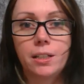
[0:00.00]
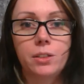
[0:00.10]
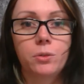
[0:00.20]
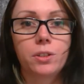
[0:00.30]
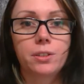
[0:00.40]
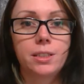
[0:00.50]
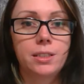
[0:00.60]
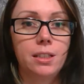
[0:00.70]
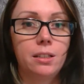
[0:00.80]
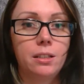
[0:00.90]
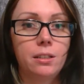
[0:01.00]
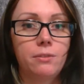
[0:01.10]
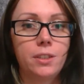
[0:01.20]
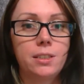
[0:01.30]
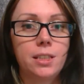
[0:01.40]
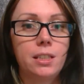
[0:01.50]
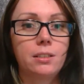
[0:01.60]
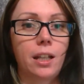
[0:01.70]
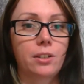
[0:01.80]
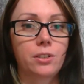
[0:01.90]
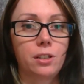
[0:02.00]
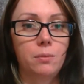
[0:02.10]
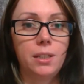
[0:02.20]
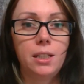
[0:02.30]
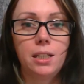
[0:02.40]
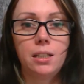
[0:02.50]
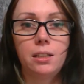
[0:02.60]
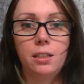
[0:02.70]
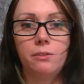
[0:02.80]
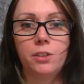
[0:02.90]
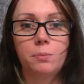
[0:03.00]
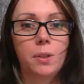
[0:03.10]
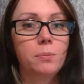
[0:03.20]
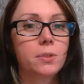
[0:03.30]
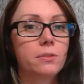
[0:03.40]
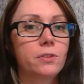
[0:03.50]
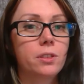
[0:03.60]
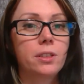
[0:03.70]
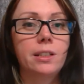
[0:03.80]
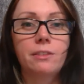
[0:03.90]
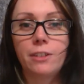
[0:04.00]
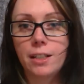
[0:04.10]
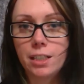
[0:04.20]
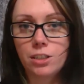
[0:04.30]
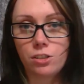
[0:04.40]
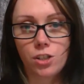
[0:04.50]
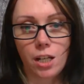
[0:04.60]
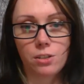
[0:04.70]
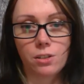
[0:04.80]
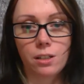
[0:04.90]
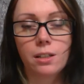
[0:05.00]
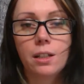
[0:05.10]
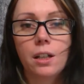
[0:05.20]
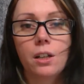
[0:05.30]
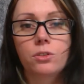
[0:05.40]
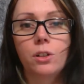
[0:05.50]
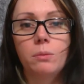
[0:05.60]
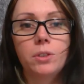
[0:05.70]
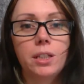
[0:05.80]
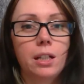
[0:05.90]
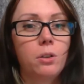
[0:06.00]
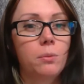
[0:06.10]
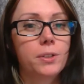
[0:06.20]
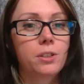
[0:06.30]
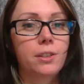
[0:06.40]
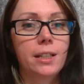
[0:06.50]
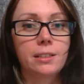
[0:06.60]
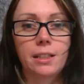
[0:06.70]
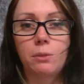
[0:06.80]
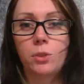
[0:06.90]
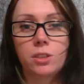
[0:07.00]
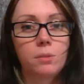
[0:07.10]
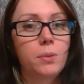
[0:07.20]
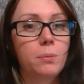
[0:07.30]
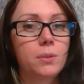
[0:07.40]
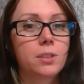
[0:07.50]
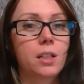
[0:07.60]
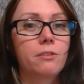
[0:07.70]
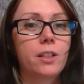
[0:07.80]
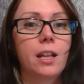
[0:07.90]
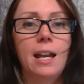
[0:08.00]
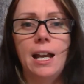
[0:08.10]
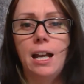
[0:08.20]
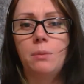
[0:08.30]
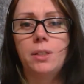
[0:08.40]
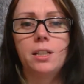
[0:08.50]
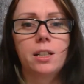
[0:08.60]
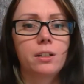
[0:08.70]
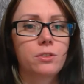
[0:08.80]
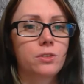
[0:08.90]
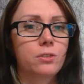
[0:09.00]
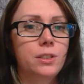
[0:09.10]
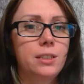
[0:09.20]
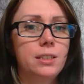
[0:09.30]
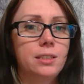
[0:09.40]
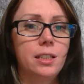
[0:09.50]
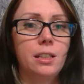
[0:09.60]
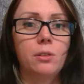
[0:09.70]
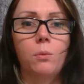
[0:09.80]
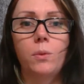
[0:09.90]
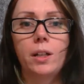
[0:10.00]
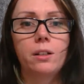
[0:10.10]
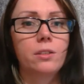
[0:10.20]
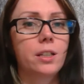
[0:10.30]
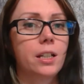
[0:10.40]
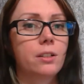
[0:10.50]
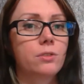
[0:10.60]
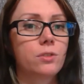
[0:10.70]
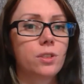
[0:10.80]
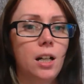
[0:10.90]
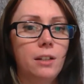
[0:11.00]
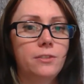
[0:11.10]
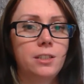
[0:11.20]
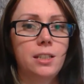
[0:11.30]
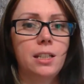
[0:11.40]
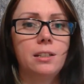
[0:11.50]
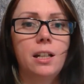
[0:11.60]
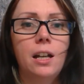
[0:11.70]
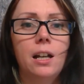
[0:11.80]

in order to see if the scene is actually going to be needed, if it's purposeful, and if I need to change it. So I'm looking at a whole bunch of things like what's the purpose of it, how many characters are in the scene, where are the characters off scene,